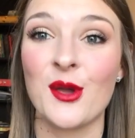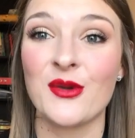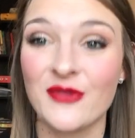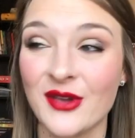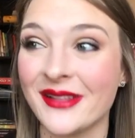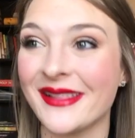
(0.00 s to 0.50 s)
I
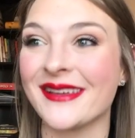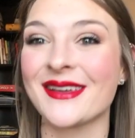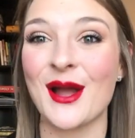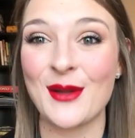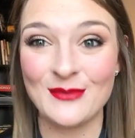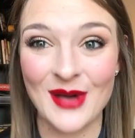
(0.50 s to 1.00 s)
feel
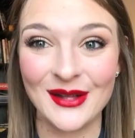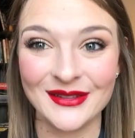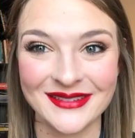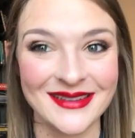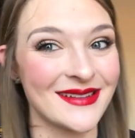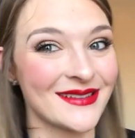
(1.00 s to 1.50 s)
like I'm
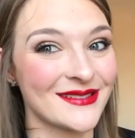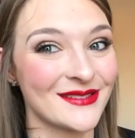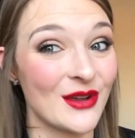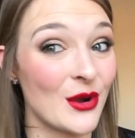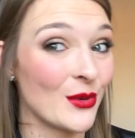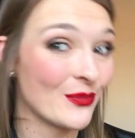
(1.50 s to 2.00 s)
melting,
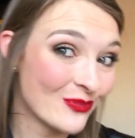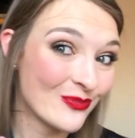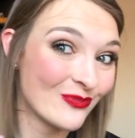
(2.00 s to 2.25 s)
so